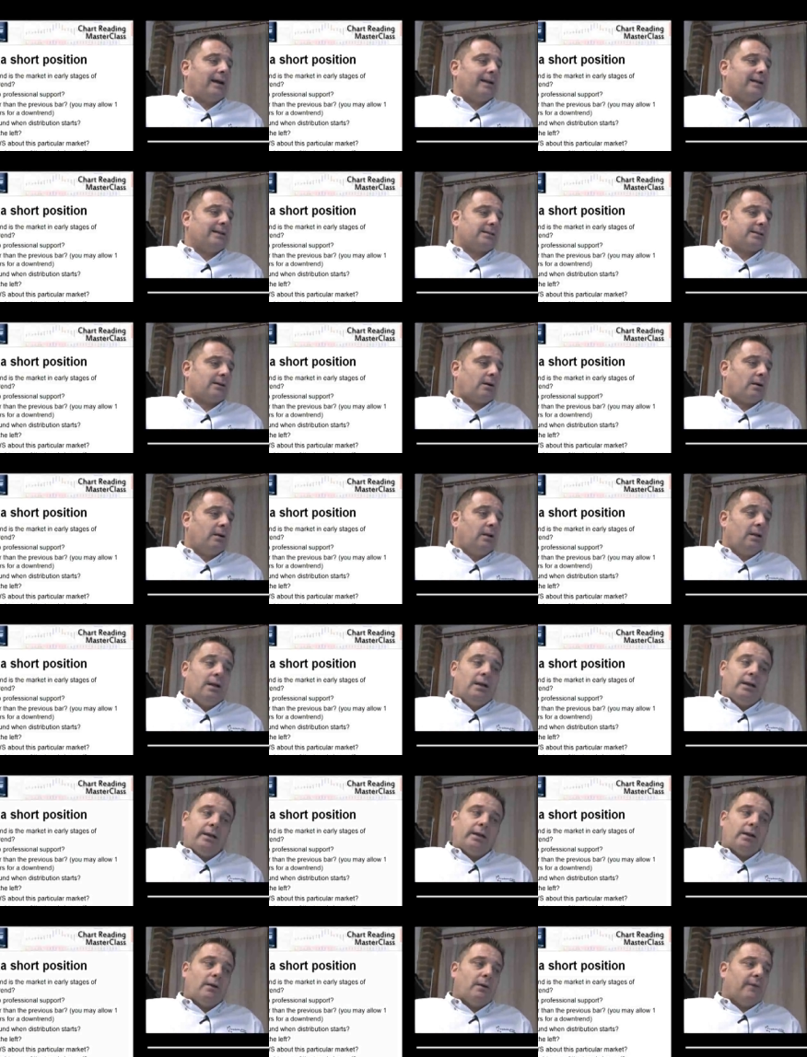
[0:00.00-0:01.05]
And it's
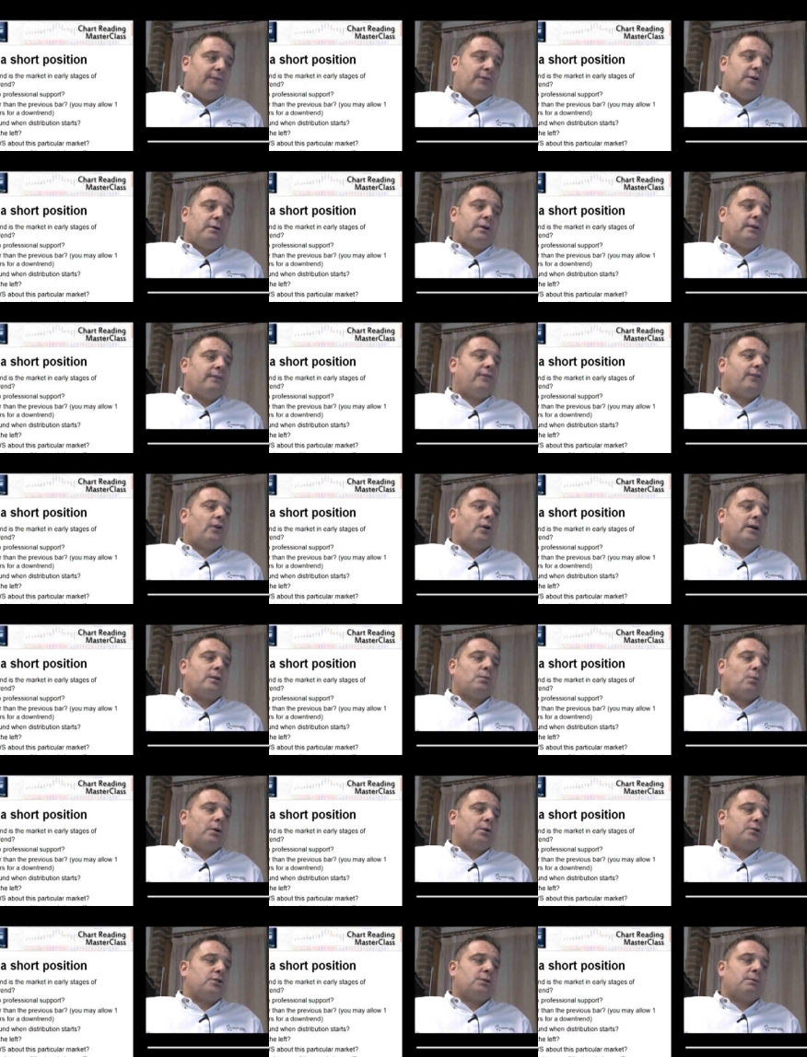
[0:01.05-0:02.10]
if you can find
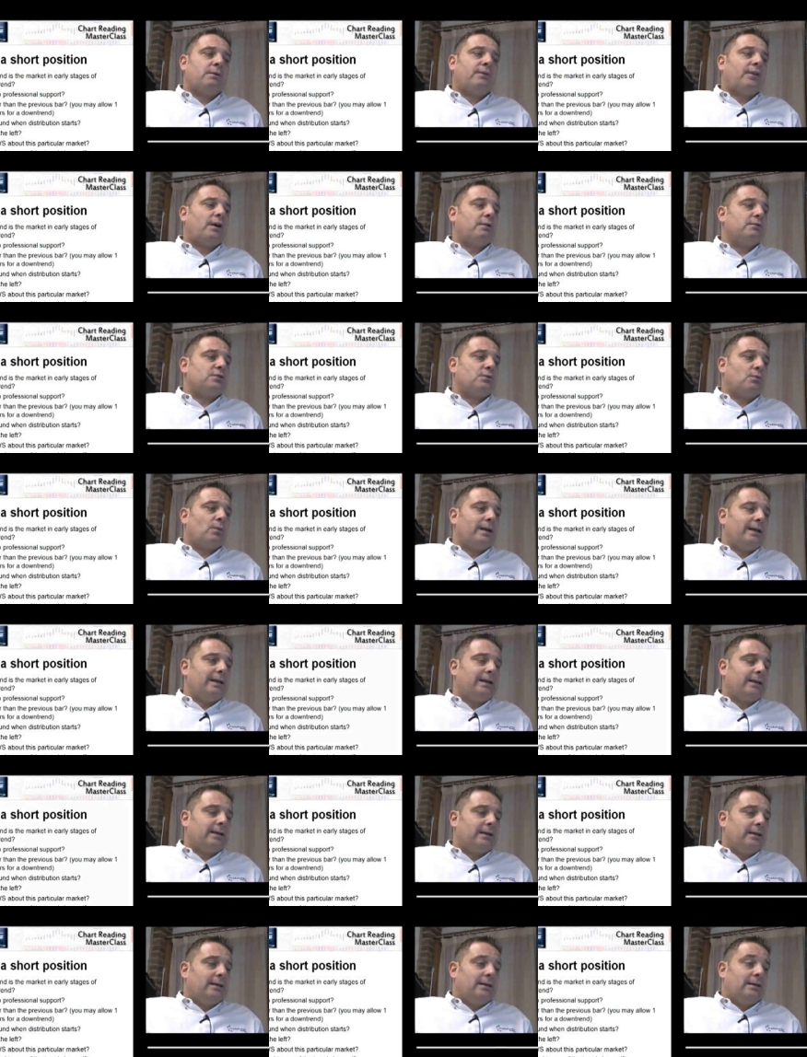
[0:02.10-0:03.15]
1 or 2 of those a
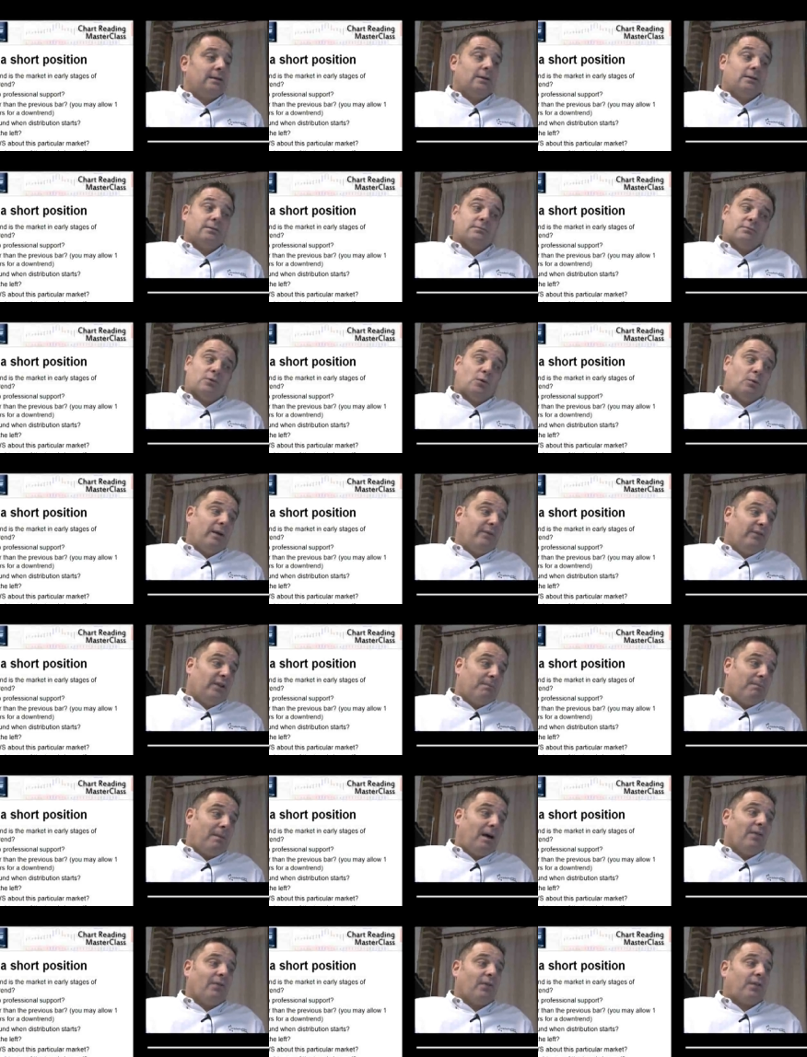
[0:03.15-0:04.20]
week or even a
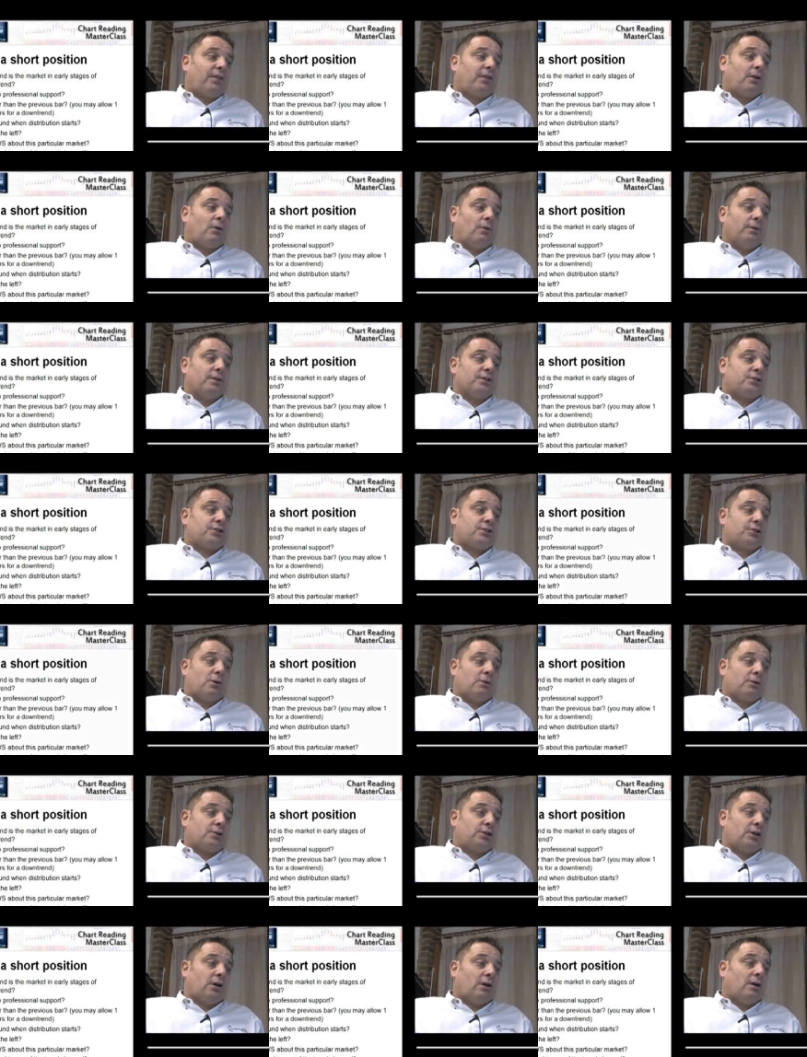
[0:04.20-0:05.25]
month on the
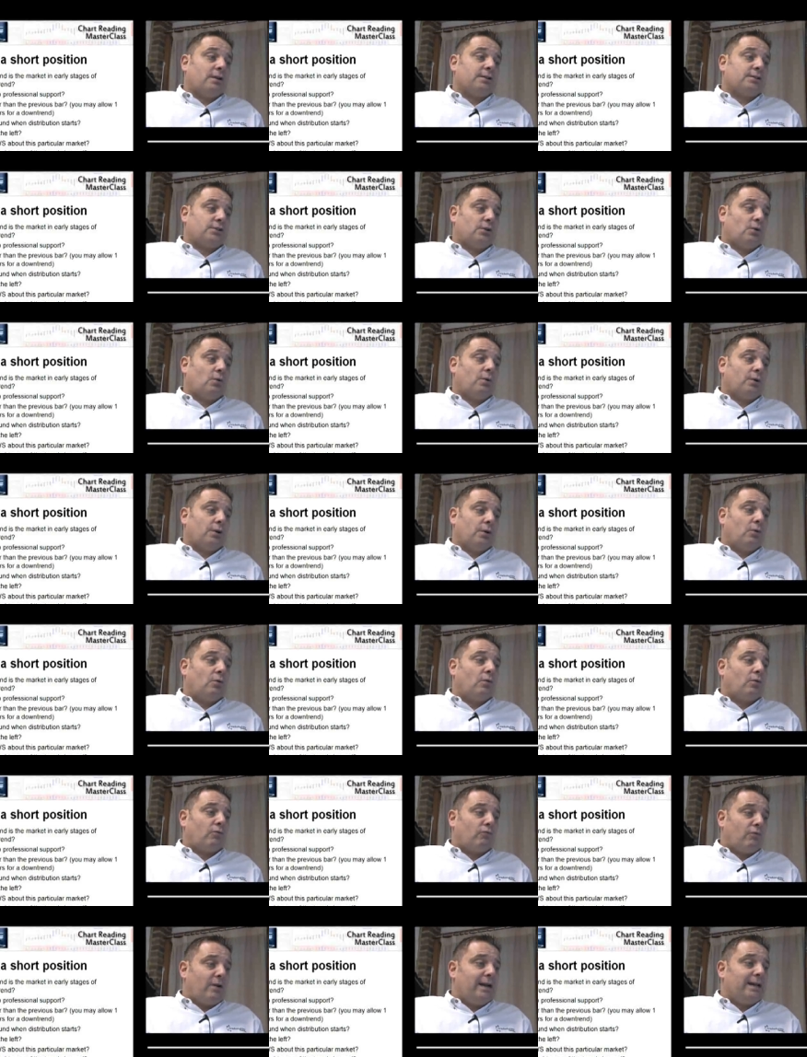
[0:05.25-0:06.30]
stock charts, you're
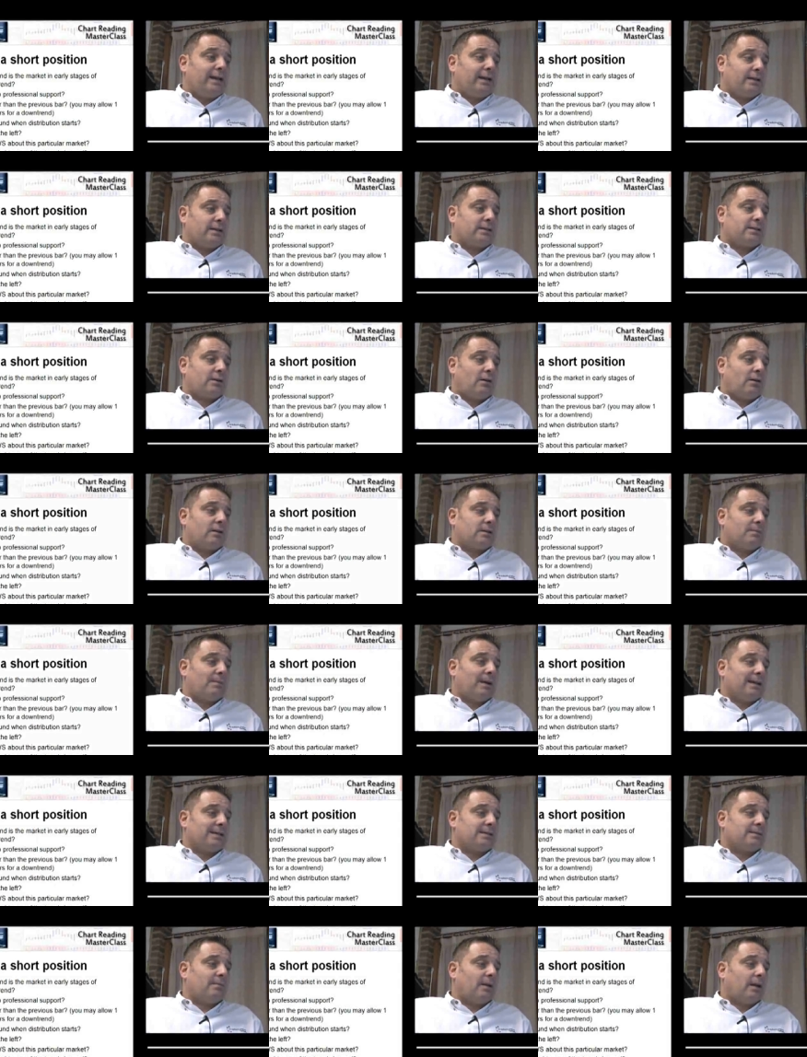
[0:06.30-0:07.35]
really going to start to
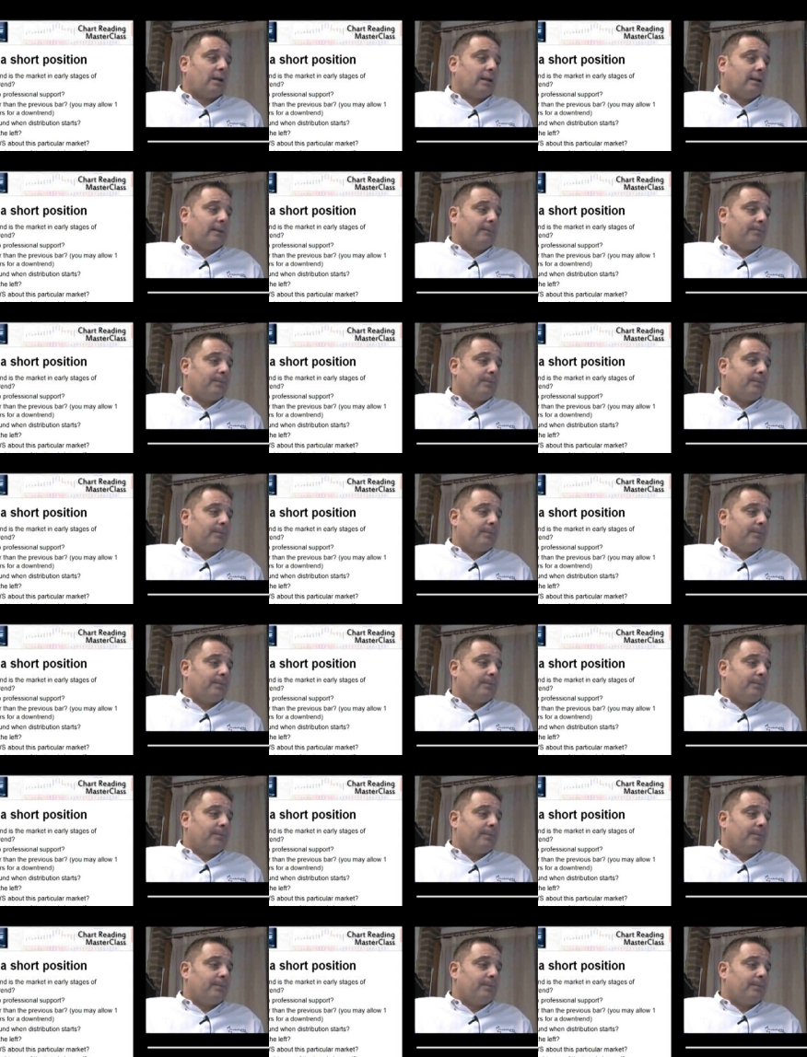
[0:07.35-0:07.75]
make some money.